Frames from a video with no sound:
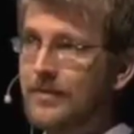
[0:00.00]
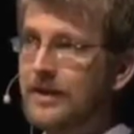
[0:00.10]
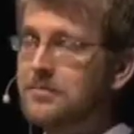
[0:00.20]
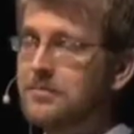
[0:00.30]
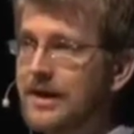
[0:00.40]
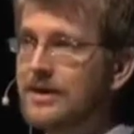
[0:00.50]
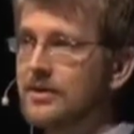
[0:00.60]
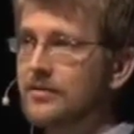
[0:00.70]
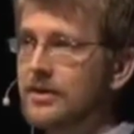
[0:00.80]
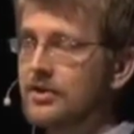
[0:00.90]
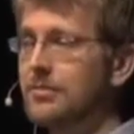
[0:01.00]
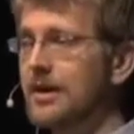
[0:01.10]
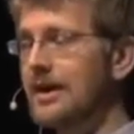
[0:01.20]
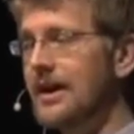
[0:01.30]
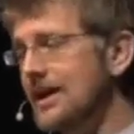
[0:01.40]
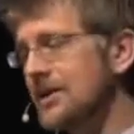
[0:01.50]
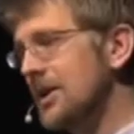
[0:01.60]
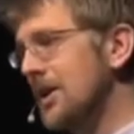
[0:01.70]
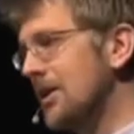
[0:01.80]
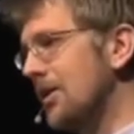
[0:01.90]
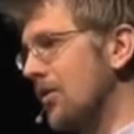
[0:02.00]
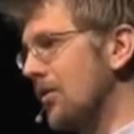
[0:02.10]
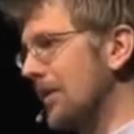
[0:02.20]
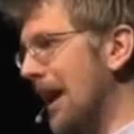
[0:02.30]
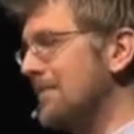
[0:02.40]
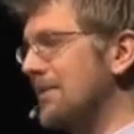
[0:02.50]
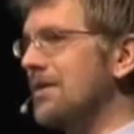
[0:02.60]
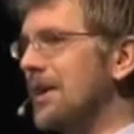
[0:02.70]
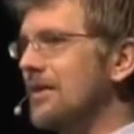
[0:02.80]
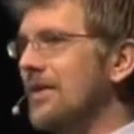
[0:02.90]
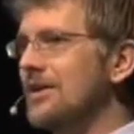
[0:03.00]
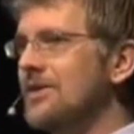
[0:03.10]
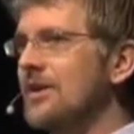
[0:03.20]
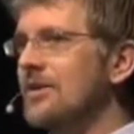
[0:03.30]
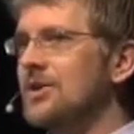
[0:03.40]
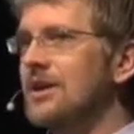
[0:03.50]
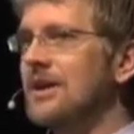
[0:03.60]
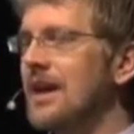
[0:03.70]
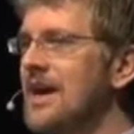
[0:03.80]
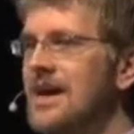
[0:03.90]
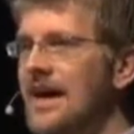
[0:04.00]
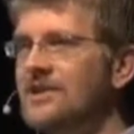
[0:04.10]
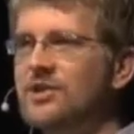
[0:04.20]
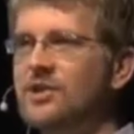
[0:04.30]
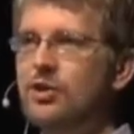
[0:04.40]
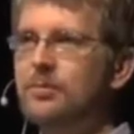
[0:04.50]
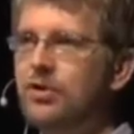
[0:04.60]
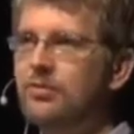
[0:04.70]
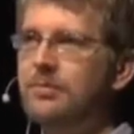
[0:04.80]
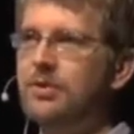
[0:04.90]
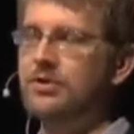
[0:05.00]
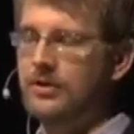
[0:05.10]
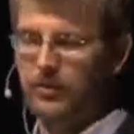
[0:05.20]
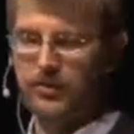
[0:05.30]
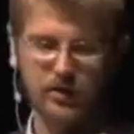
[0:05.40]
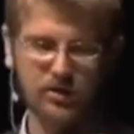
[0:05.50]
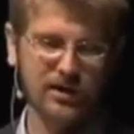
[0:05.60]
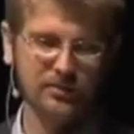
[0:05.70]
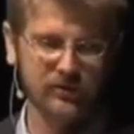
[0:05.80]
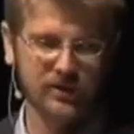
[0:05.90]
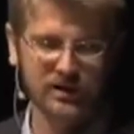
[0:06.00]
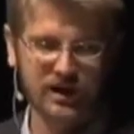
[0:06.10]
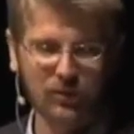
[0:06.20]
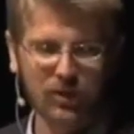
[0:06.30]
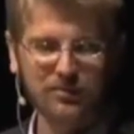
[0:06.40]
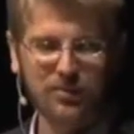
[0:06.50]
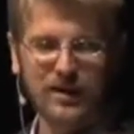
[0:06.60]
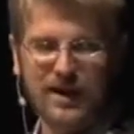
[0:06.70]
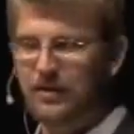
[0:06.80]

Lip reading: That's amazing vision. But in case you happen to think of Alexander suddenly as this superhuman person with incredible vision, I want to point